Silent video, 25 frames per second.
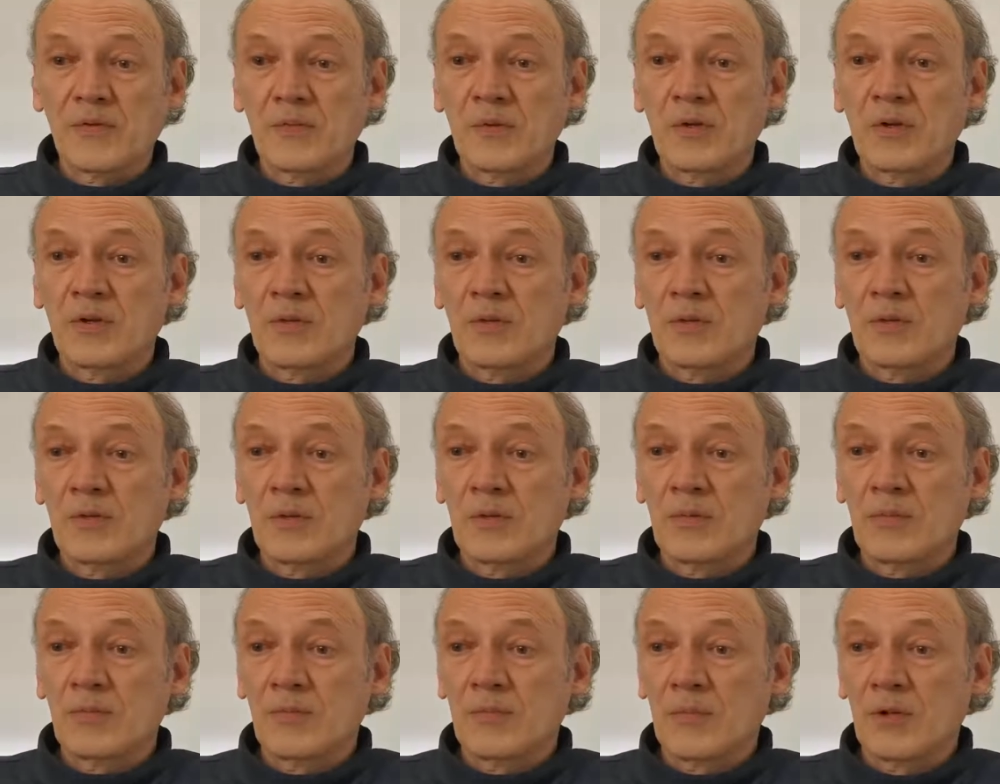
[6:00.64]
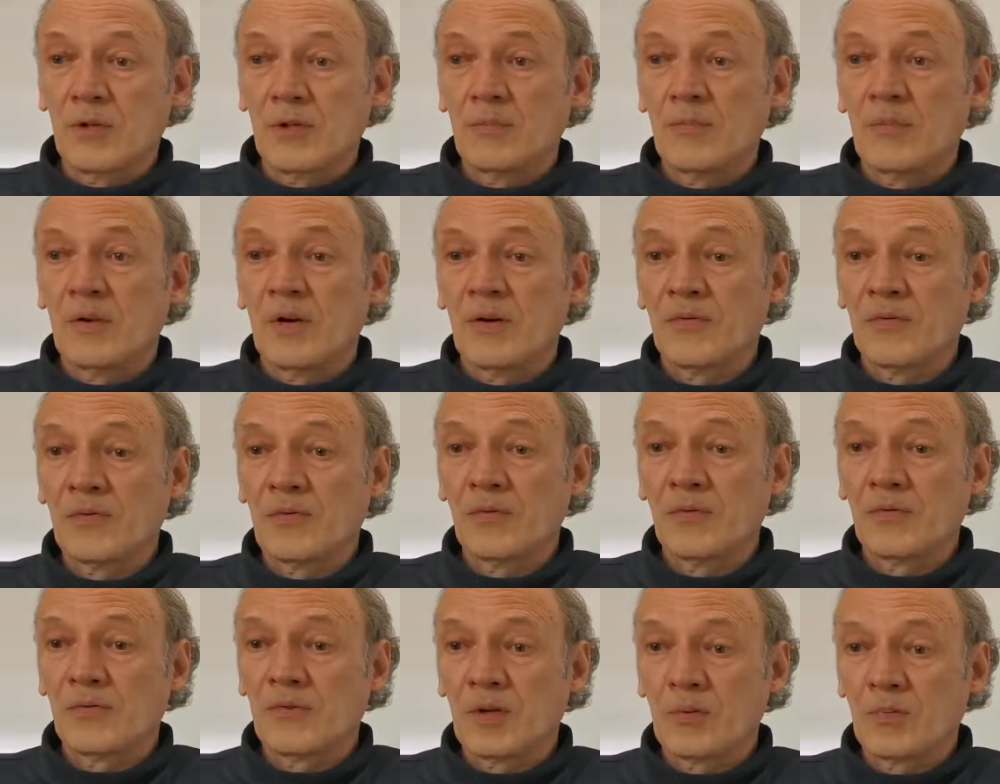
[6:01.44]
if we go above
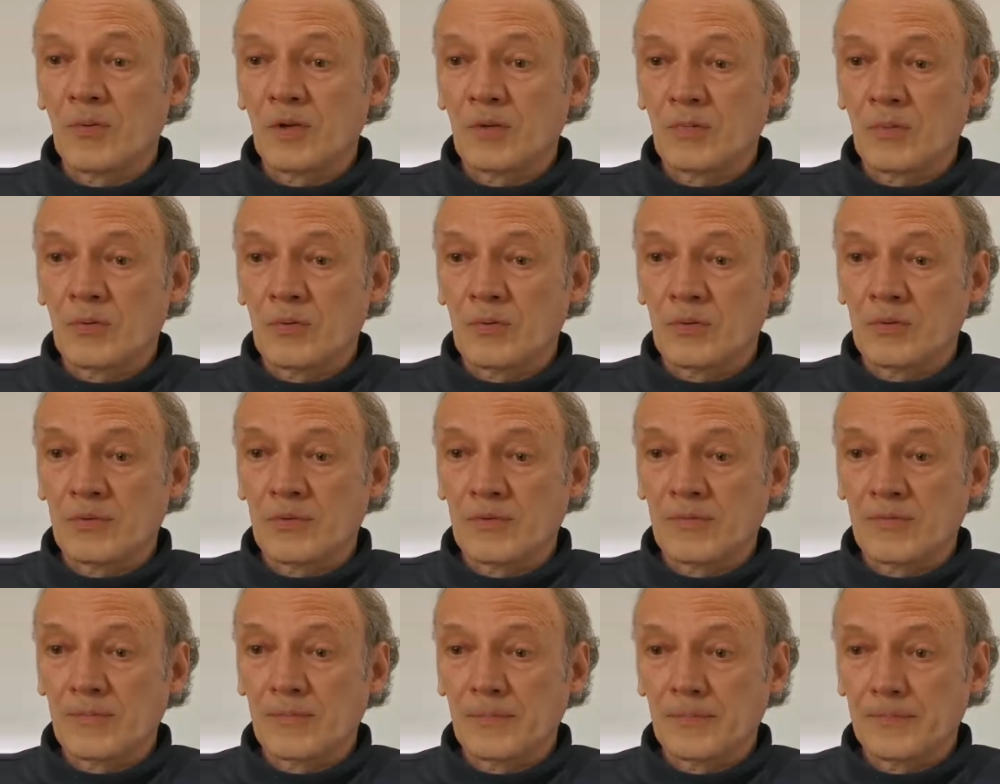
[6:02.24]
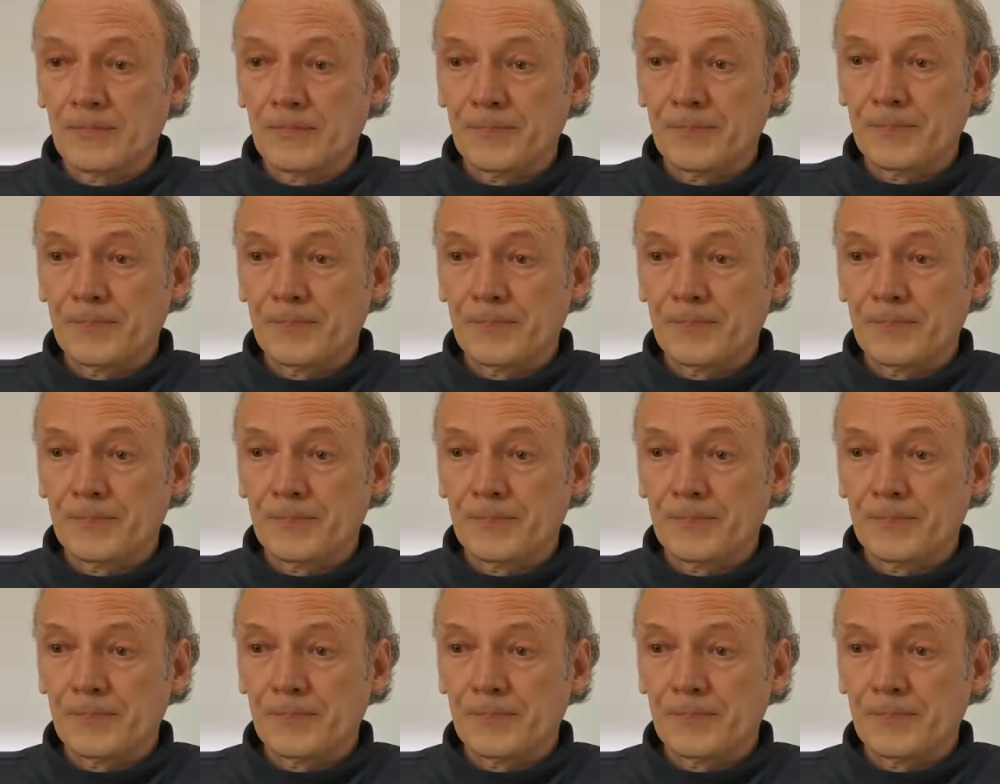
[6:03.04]
those tipping points.